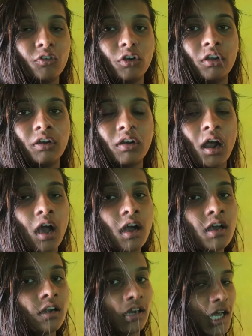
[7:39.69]
for
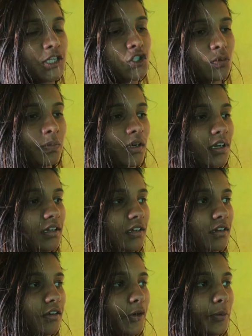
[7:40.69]
our lunch
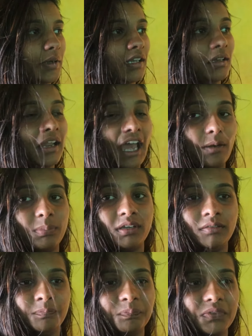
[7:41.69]
but uh, it didn't
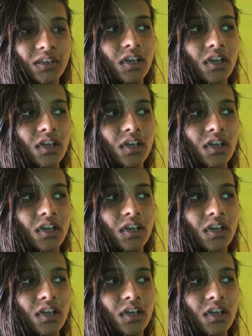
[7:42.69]
happen